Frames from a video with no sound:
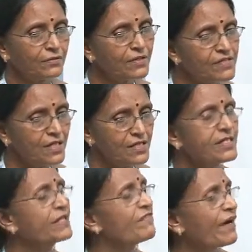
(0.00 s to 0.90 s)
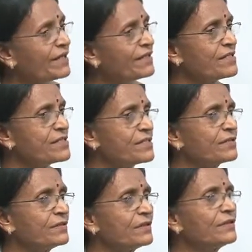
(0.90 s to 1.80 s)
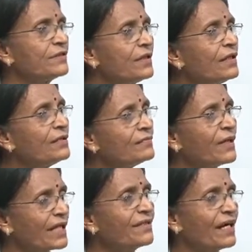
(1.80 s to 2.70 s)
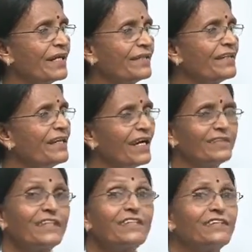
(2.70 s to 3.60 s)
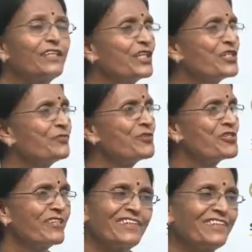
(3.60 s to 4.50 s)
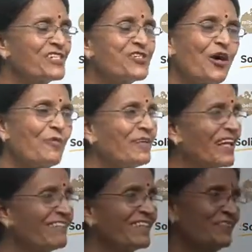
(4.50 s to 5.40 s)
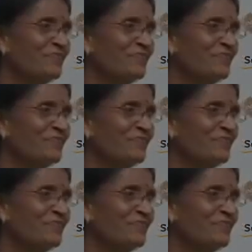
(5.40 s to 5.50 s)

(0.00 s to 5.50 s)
results and findings to the mankind as any other contribution in this COP11.